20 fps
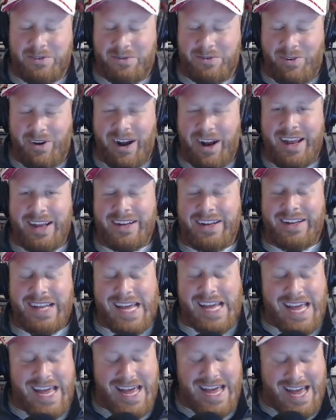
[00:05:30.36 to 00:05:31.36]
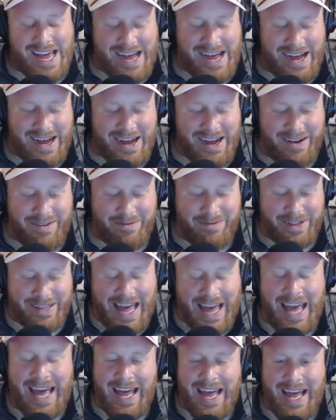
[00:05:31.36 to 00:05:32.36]
right?
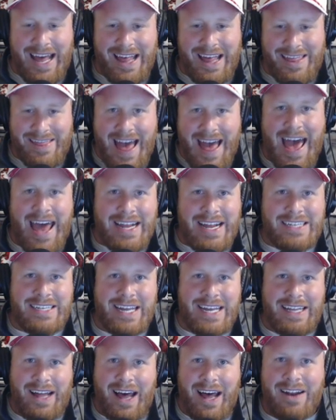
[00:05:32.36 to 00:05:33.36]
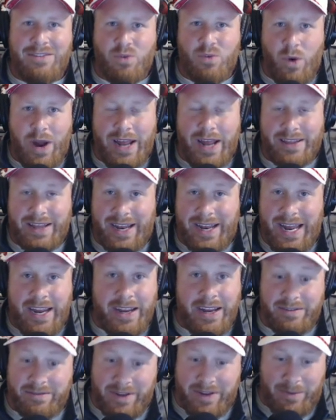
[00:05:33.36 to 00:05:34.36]
That is a lot of weight that he
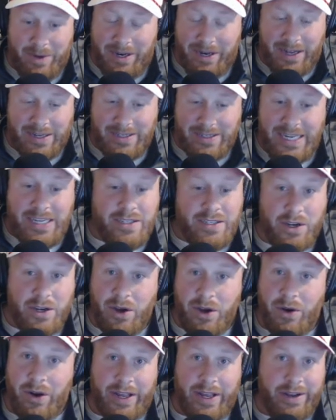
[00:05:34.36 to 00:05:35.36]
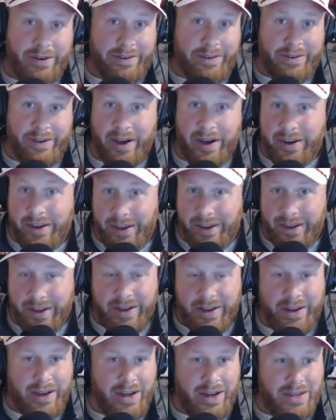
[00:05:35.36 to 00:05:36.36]
could. I mean, Aziz could go to Kentucky,
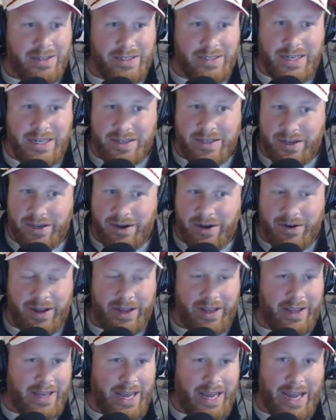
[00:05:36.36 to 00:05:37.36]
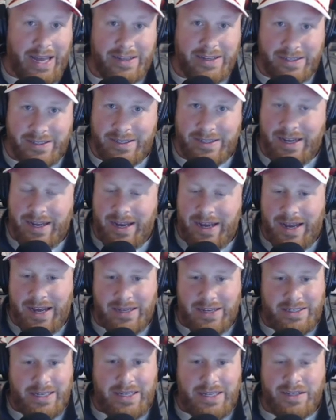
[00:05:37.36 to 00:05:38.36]
Aziz could go to Kansas,
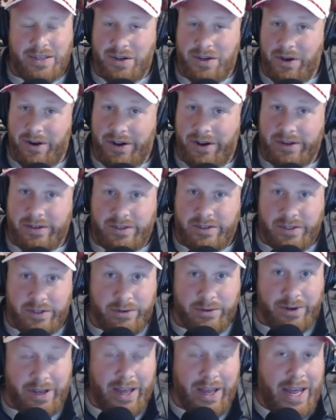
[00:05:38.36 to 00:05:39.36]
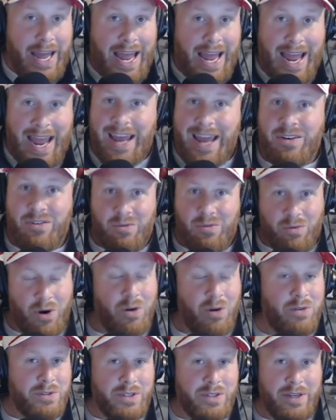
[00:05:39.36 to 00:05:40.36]
Aziz could go to Duke. It
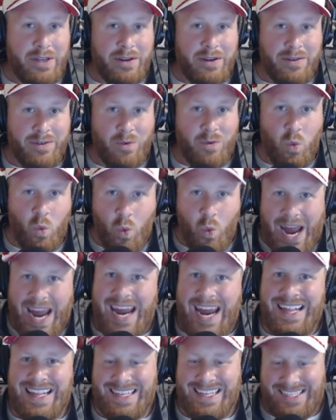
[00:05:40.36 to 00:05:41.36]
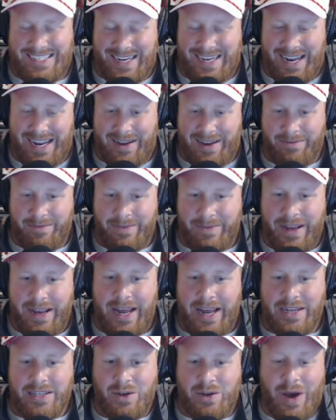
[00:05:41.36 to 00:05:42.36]
won't weigh the same,
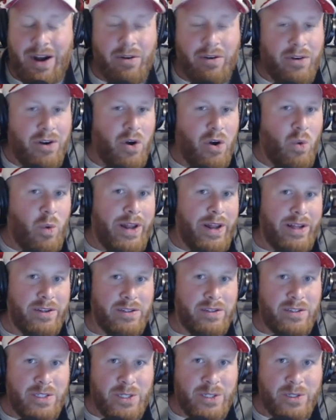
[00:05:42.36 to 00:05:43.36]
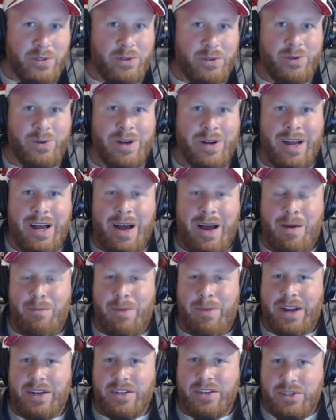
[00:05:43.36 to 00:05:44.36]
and so I don't know what he'll do,
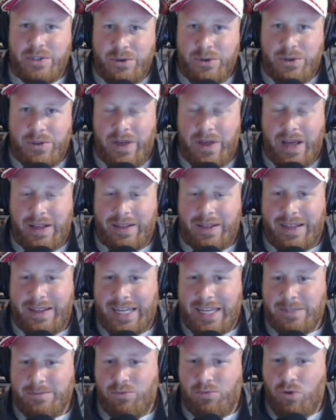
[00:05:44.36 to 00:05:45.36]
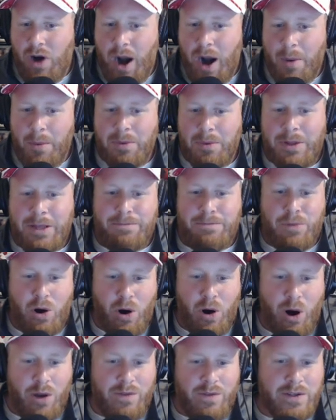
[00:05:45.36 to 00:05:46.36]
but I do think that that's probably
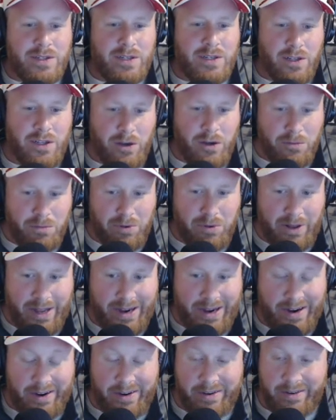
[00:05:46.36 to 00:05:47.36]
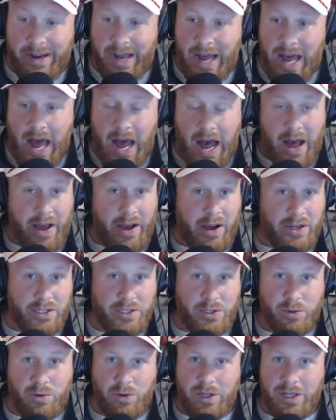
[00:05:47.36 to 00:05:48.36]
part of the slow play here. I
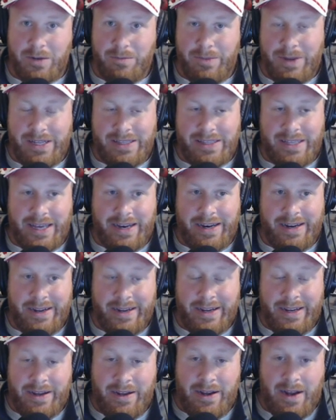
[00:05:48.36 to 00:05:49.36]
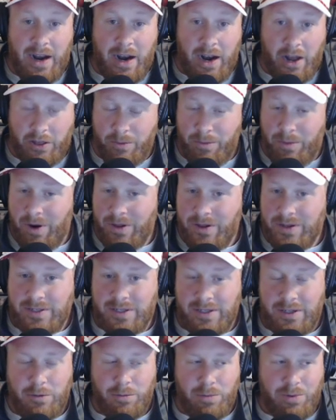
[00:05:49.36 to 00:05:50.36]
also will admit that another part of the
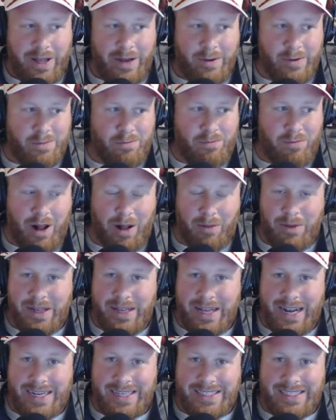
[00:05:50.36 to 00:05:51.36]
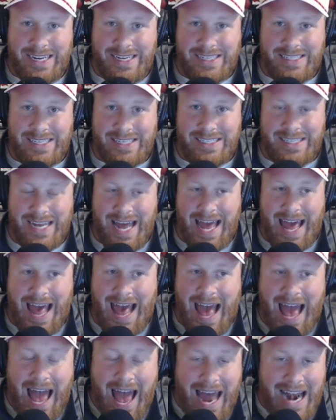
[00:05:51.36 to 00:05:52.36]
slow play was probably that Aziz has
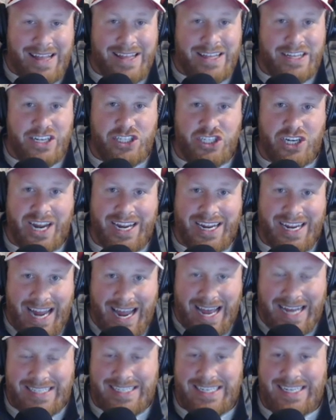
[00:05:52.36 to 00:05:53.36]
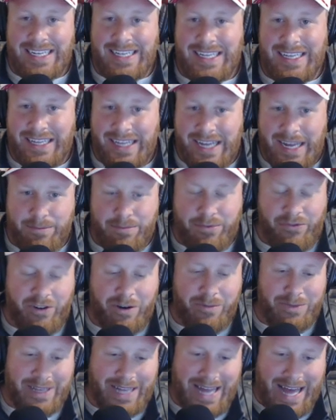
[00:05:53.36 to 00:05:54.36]
had this gigantic leap
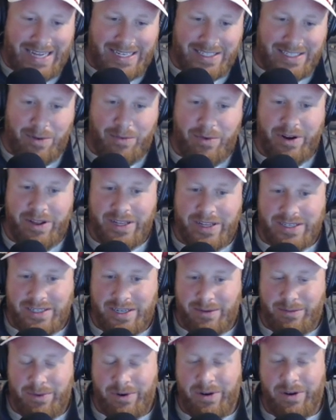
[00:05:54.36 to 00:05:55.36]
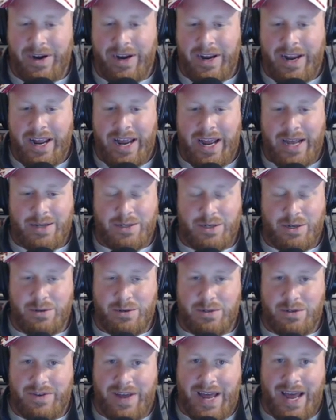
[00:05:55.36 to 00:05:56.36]
from last summer to this summer in terms
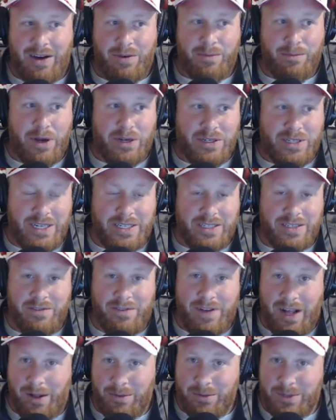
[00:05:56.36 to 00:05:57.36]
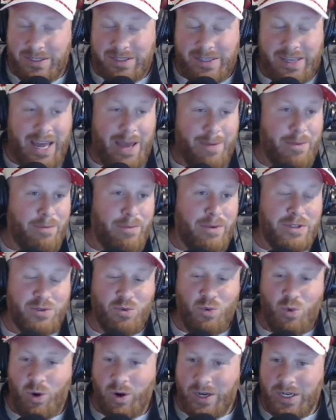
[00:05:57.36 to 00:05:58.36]
of how much he's developed this game, how much
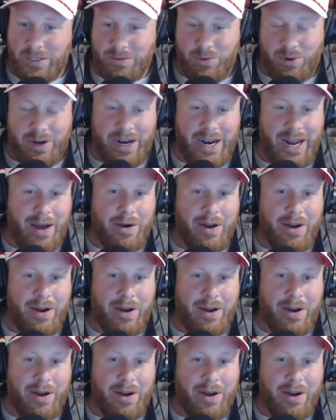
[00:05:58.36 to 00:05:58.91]
work he's put in,